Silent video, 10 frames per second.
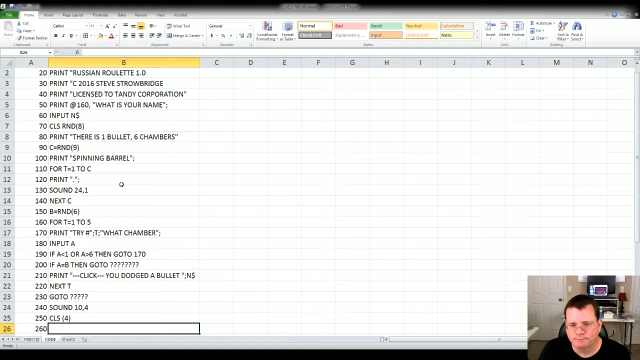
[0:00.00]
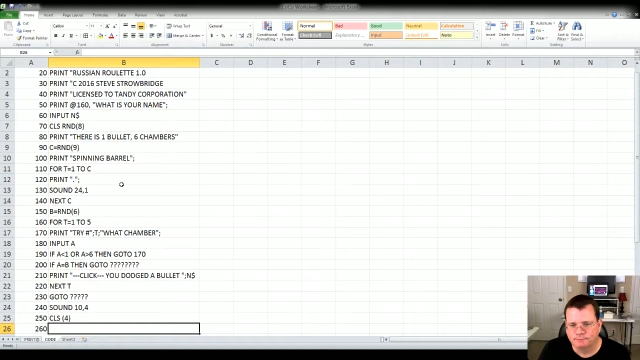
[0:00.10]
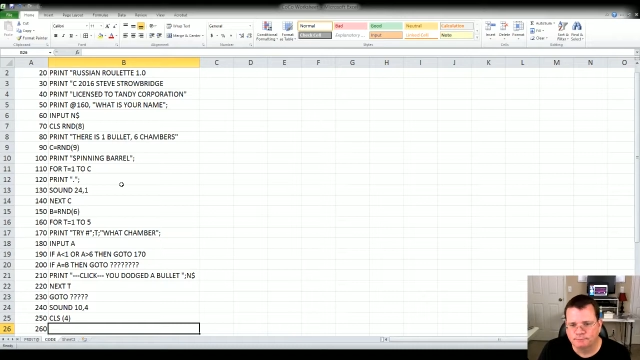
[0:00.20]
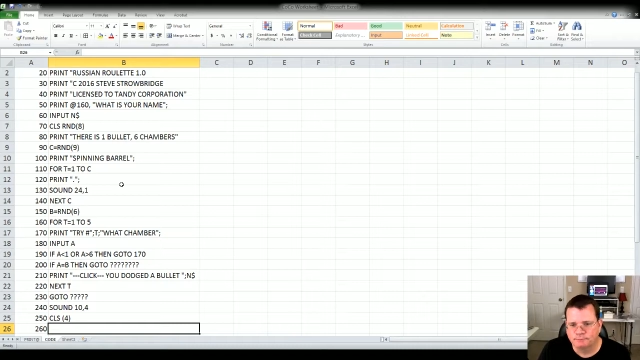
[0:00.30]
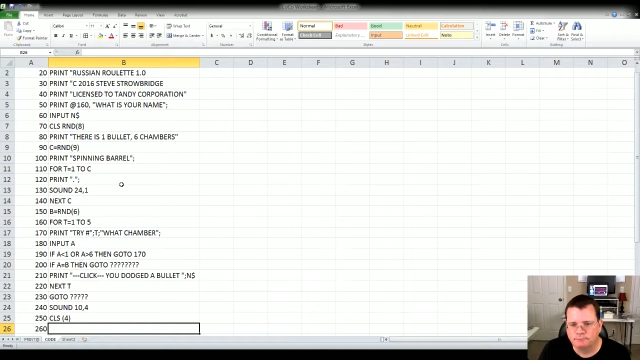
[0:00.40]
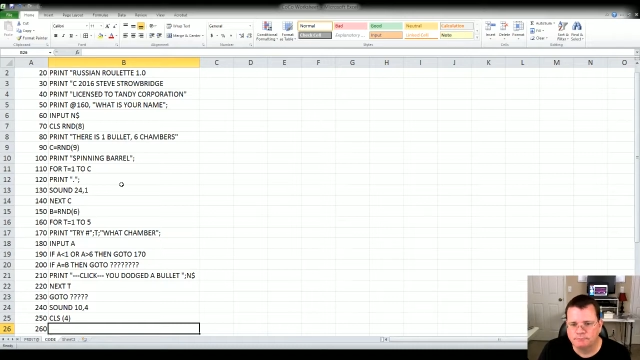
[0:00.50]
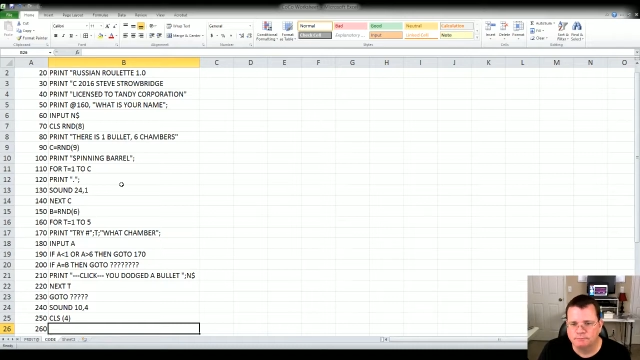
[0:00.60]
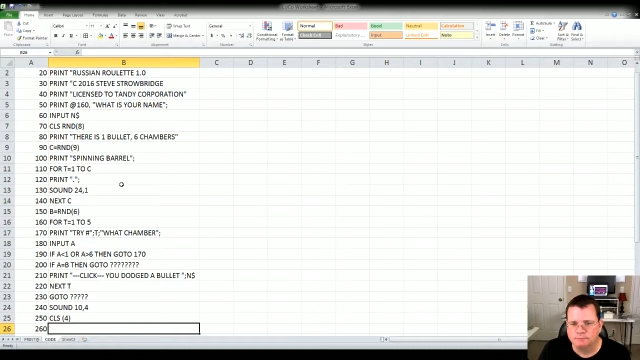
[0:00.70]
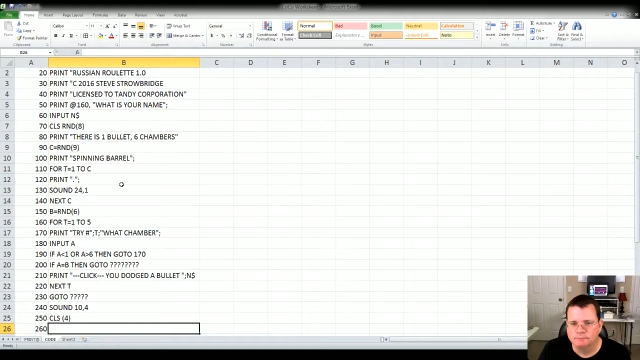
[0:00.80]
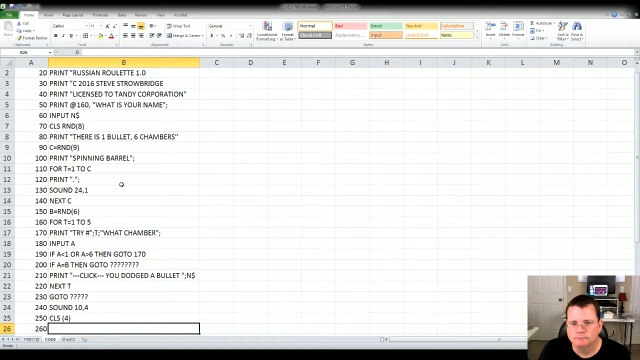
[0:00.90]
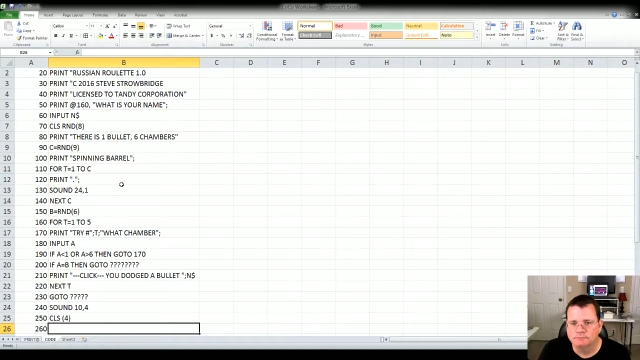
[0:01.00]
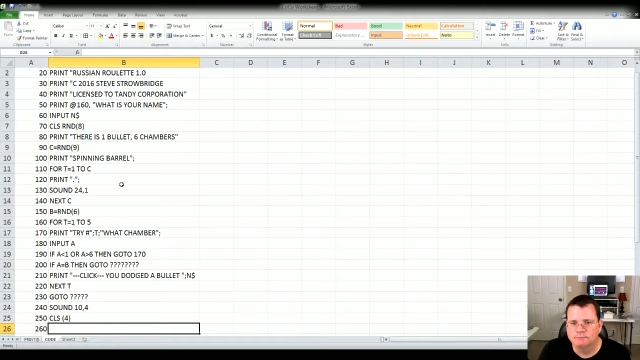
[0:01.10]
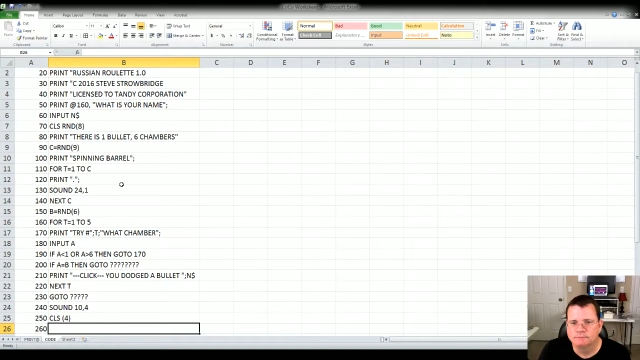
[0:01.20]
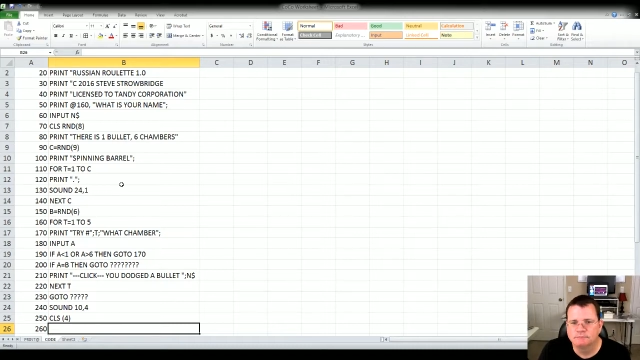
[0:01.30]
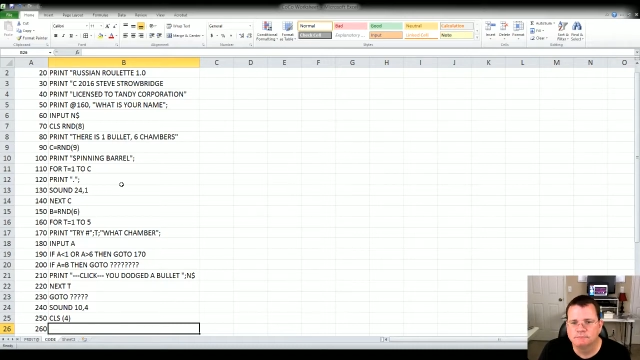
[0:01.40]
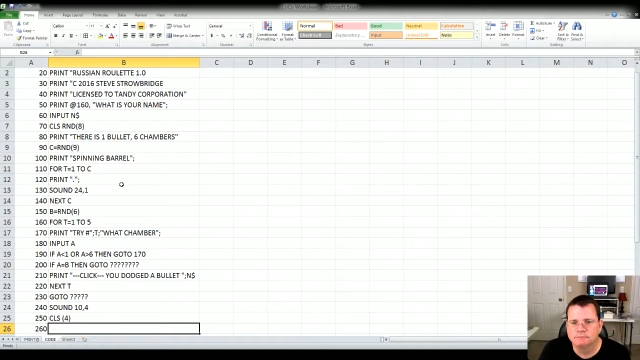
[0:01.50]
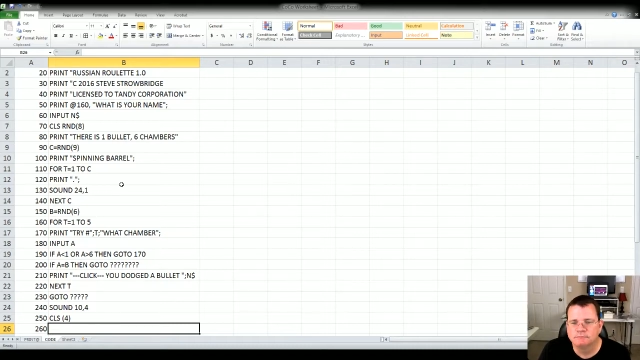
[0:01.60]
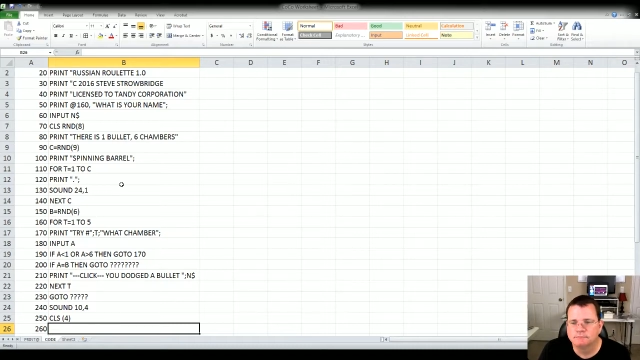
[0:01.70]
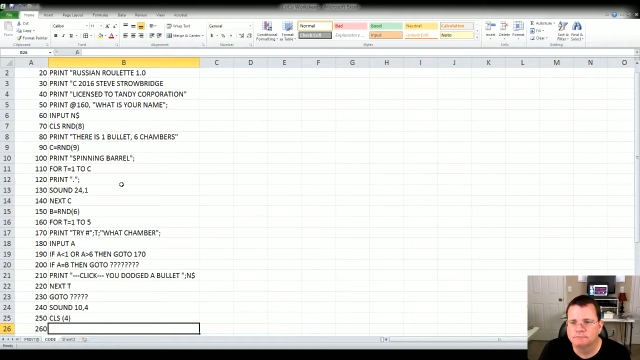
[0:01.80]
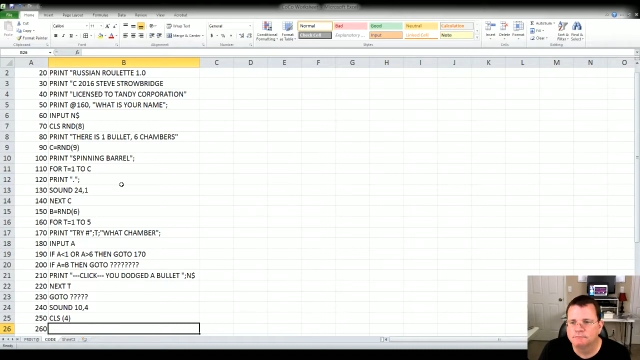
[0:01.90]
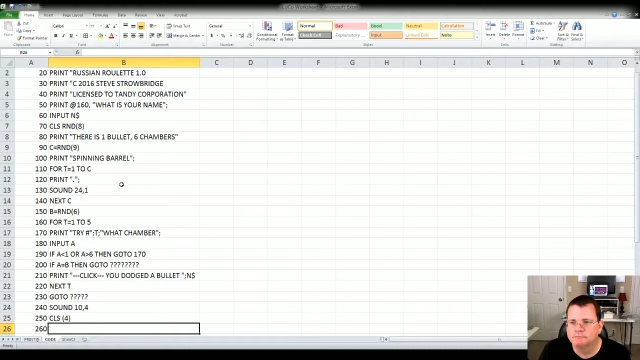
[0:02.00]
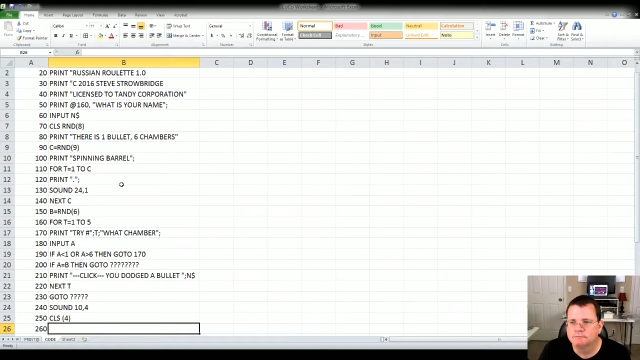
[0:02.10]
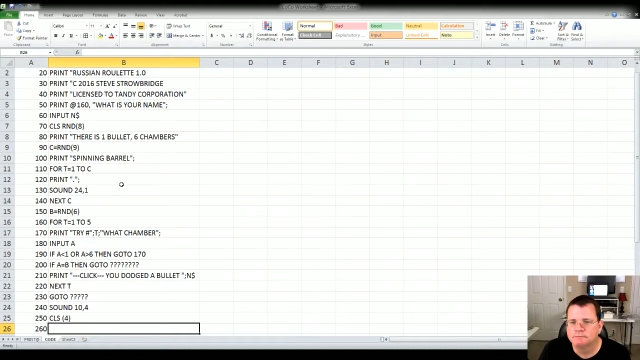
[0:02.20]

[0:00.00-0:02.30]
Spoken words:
[no speech]